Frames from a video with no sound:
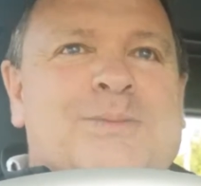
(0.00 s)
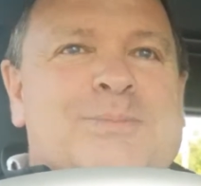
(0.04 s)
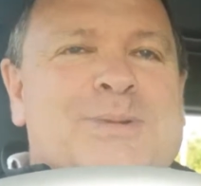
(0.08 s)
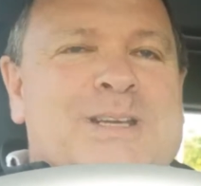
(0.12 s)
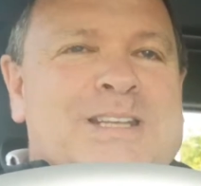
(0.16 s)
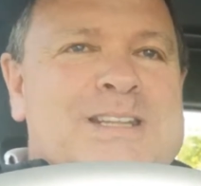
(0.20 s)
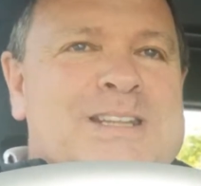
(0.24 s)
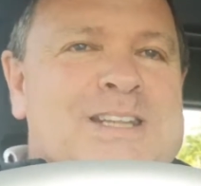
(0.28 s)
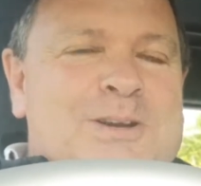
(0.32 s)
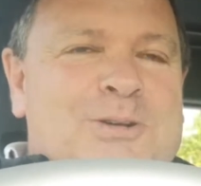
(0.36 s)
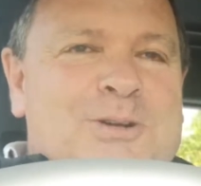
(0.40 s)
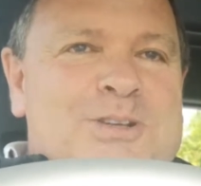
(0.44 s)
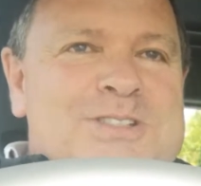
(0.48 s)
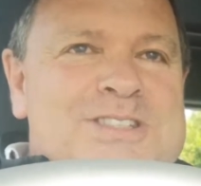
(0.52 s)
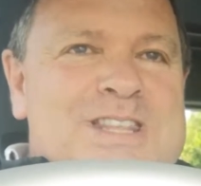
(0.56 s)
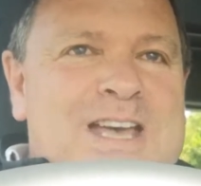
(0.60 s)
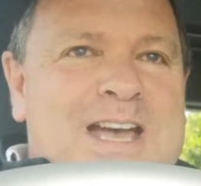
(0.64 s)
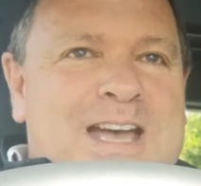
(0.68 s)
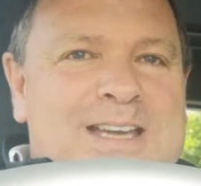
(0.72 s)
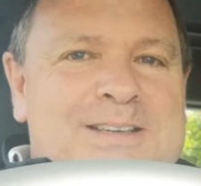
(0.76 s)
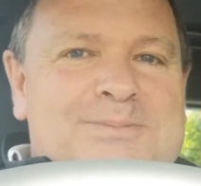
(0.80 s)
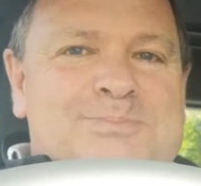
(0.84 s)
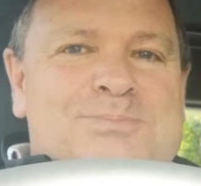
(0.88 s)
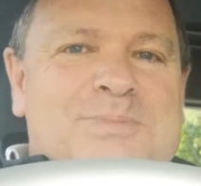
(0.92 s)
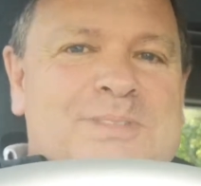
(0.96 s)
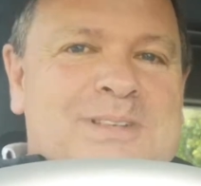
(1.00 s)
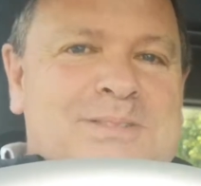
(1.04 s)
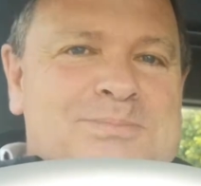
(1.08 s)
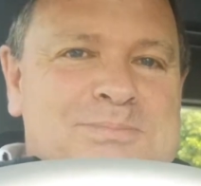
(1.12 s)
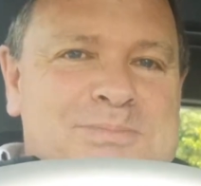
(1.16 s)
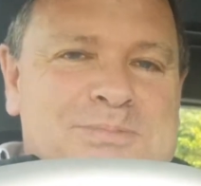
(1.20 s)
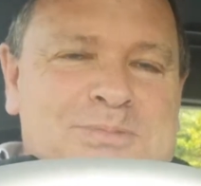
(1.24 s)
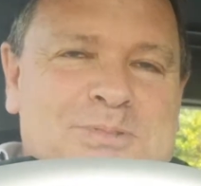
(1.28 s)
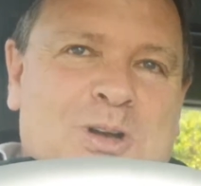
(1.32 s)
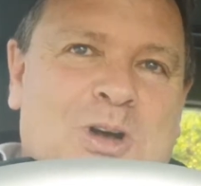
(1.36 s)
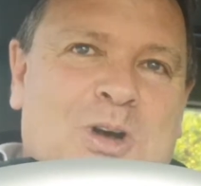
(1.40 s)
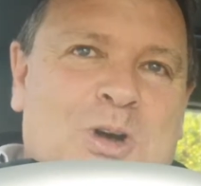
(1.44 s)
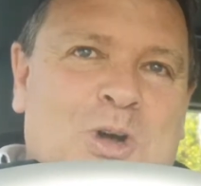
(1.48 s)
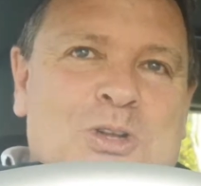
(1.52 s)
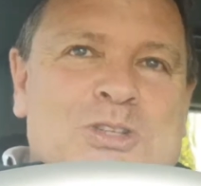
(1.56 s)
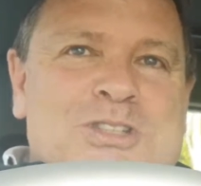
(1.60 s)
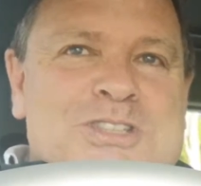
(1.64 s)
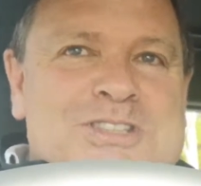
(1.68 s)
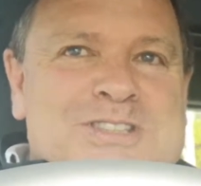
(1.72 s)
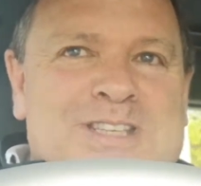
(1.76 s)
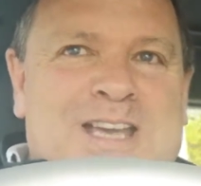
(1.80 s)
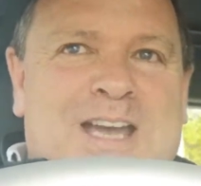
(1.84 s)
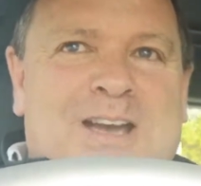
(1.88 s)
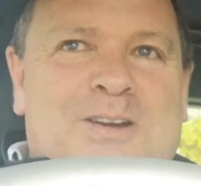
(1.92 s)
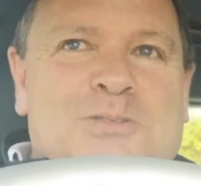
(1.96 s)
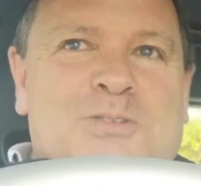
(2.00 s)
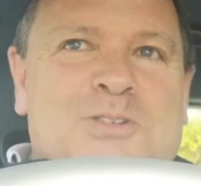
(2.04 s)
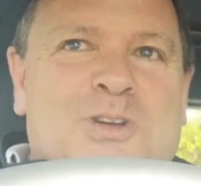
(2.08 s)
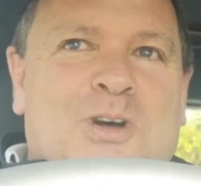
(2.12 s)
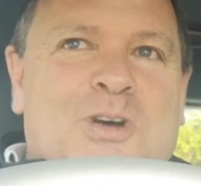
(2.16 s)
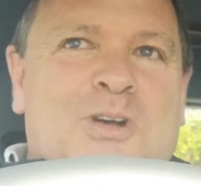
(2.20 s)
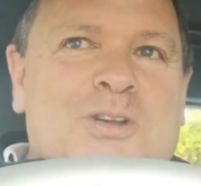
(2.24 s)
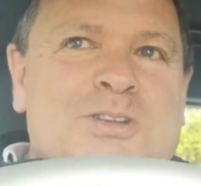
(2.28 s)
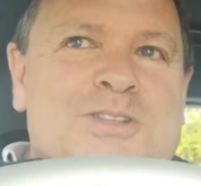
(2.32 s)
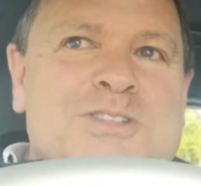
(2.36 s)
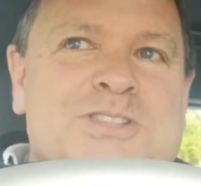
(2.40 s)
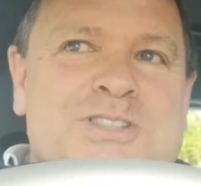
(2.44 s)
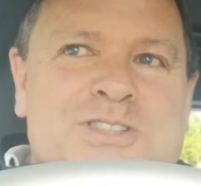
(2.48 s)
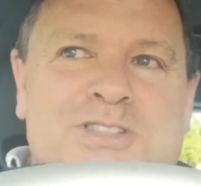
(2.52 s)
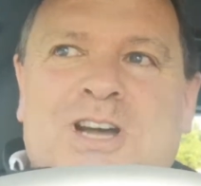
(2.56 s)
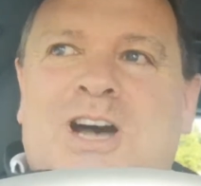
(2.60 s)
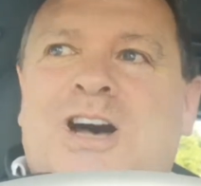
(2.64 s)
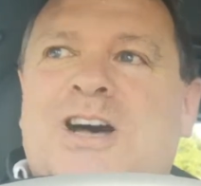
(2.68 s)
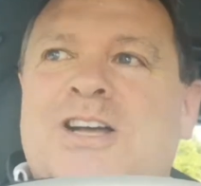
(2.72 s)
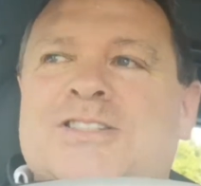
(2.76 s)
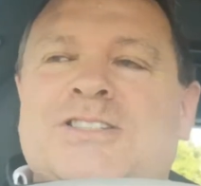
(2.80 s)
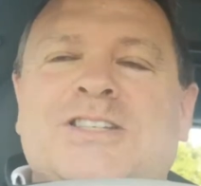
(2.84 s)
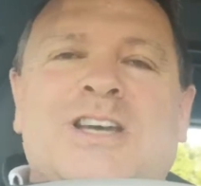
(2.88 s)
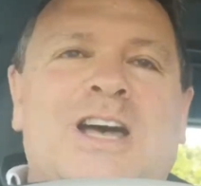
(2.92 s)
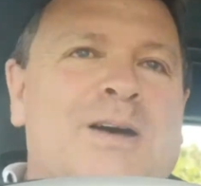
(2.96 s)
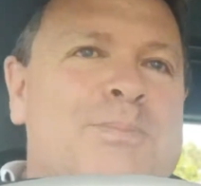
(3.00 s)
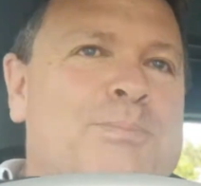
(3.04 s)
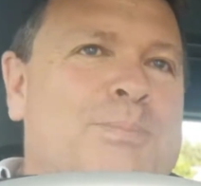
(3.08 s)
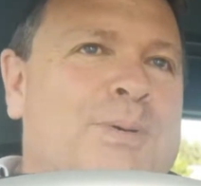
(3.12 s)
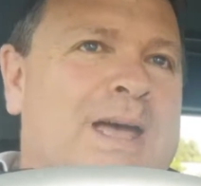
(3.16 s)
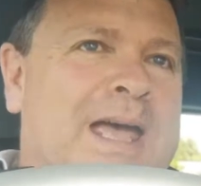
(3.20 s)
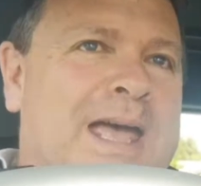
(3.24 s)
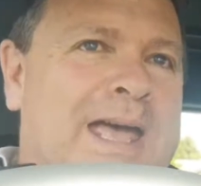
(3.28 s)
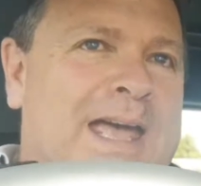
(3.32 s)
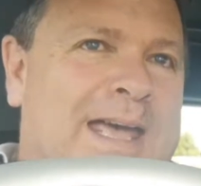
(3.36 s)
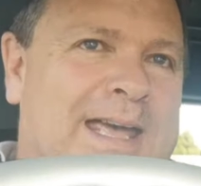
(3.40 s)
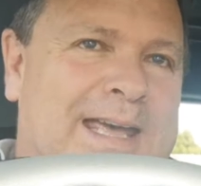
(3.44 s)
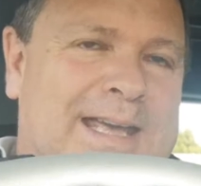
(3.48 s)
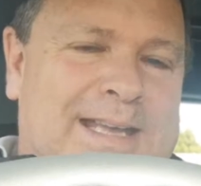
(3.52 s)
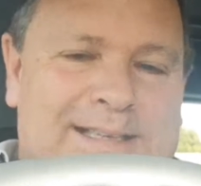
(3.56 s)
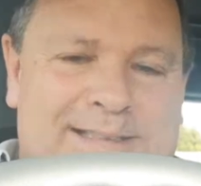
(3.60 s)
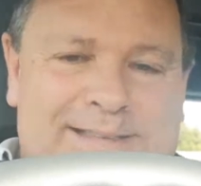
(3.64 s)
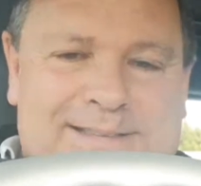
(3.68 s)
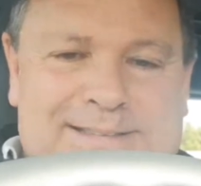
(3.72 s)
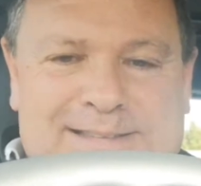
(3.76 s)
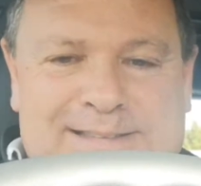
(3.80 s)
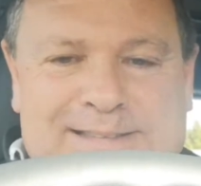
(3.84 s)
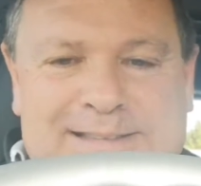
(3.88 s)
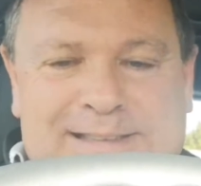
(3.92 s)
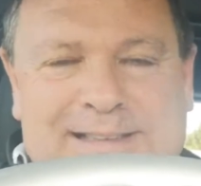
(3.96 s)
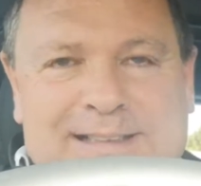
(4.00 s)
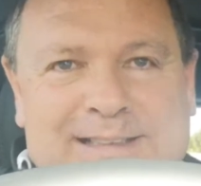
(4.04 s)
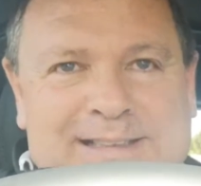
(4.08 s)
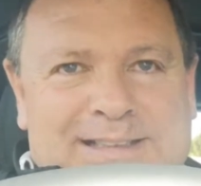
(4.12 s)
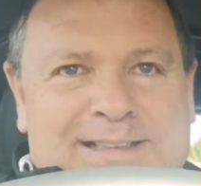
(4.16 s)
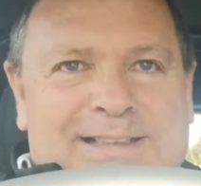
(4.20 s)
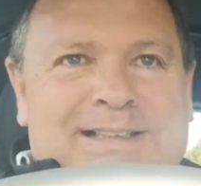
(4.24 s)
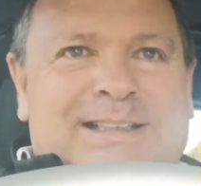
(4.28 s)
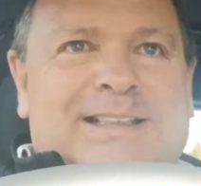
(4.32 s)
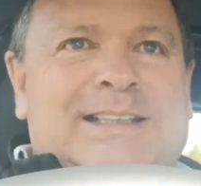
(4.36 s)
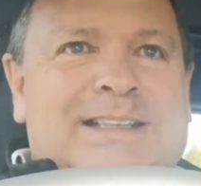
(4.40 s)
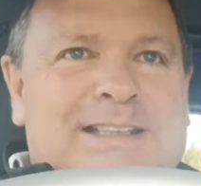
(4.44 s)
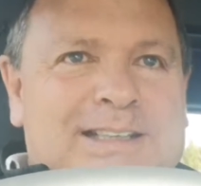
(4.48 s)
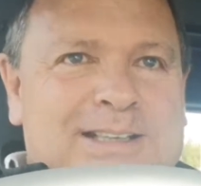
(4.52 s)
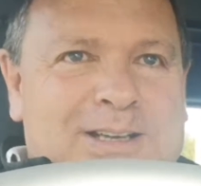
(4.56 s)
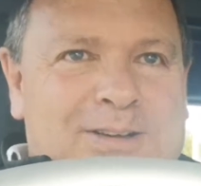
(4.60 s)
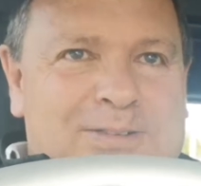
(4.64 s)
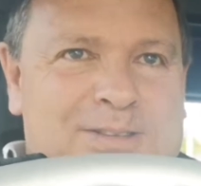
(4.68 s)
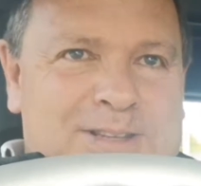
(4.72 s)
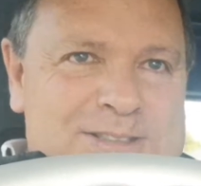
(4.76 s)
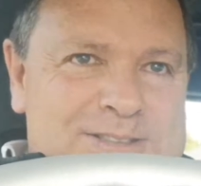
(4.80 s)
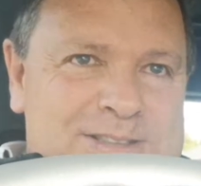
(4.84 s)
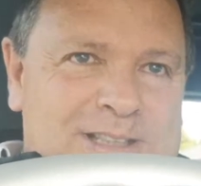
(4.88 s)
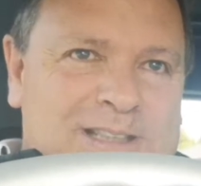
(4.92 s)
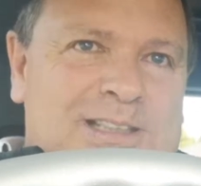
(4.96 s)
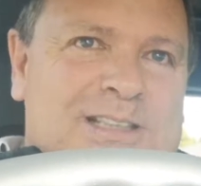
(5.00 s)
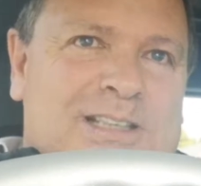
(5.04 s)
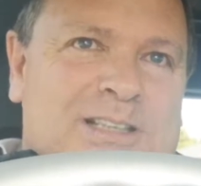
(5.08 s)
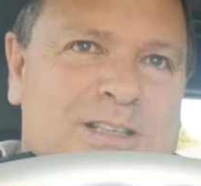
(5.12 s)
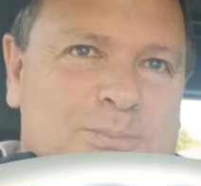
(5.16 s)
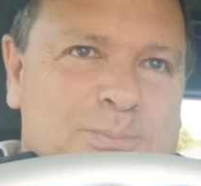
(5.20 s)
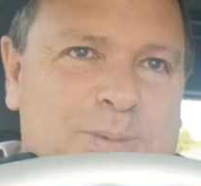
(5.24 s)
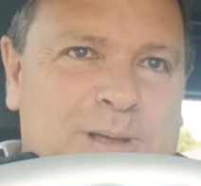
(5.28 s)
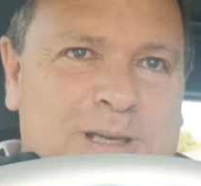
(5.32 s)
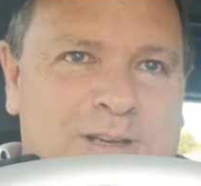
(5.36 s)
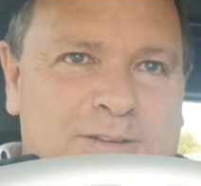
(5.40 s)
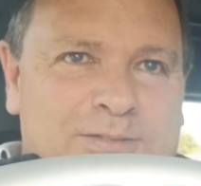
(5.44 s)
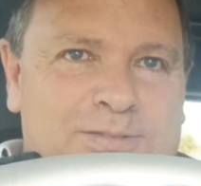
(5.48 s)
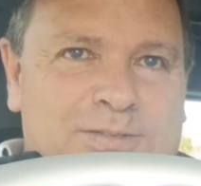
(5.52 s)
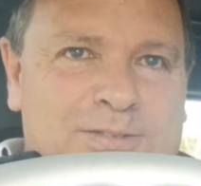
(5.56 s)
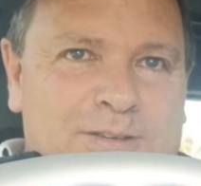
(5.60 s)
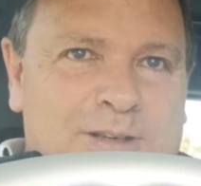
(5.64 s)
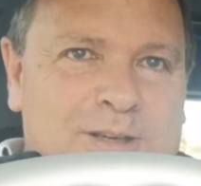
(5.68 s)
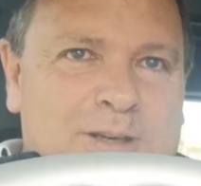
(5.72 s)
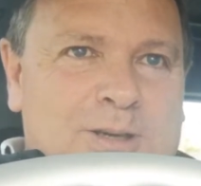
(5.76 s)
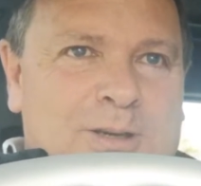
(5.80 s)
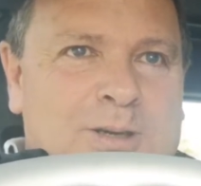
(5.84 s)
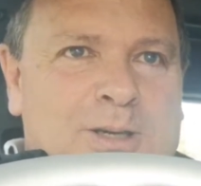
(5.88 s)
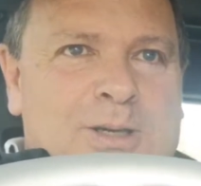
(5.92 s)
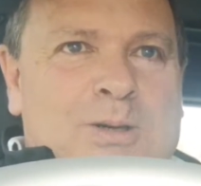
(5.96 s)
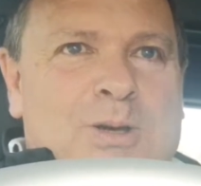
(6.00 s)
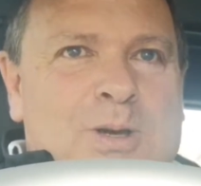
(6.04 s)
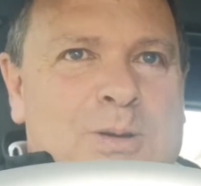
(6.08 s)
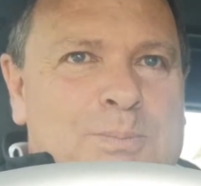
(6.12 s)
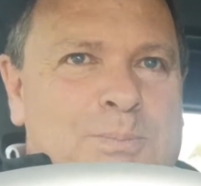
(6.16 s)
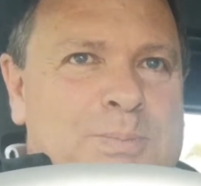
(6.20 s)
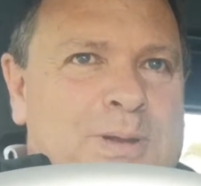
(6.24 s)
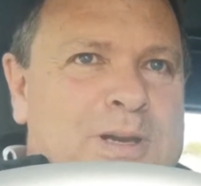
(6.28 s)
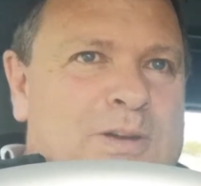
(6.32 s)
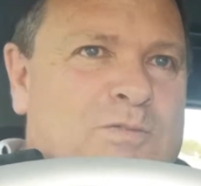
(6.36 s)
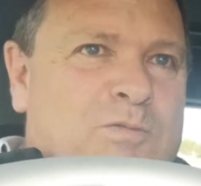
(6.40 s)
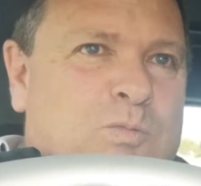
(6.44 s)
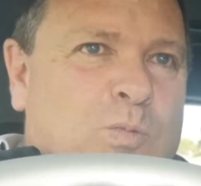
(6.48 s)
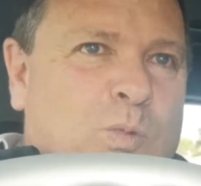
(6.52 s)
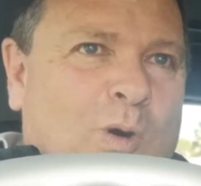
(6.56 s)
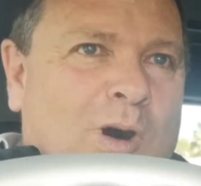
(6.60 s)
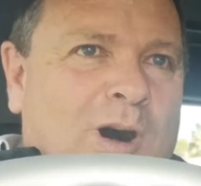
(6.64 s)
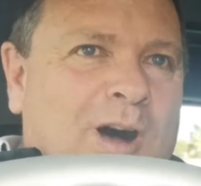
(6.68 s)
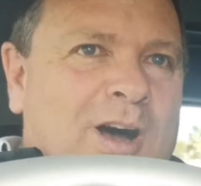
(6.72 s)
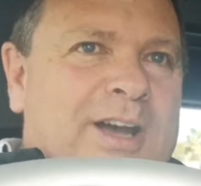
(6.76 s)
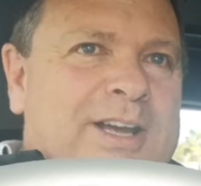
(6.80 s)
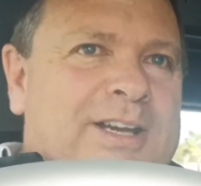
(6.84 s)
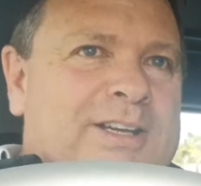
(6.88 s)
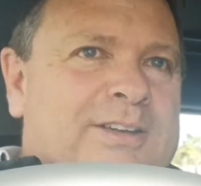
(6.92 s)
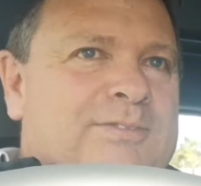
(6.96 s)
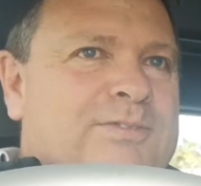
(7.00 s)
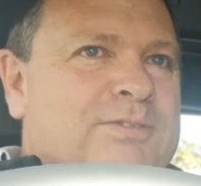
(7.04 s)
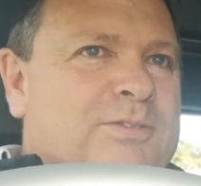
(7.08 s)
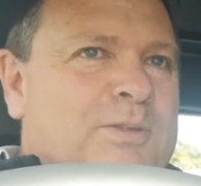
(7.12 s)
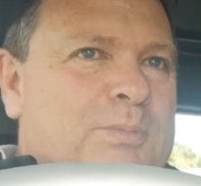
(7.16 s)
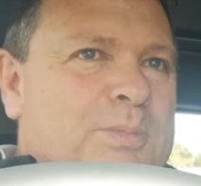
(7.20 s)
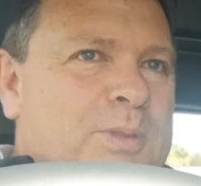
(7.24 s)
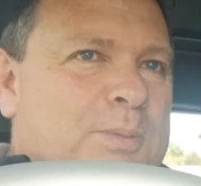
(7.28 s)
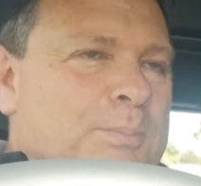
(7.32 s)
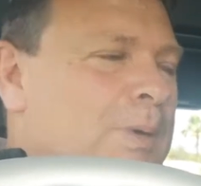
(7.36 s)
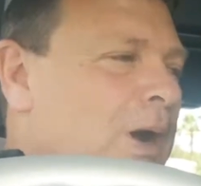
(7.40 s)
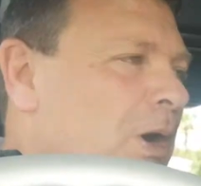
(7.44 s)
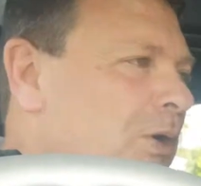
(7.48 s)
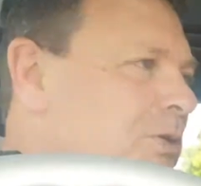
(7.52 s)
I mean, there is that odd sound on startup, and you know, there's a little bit of whine from the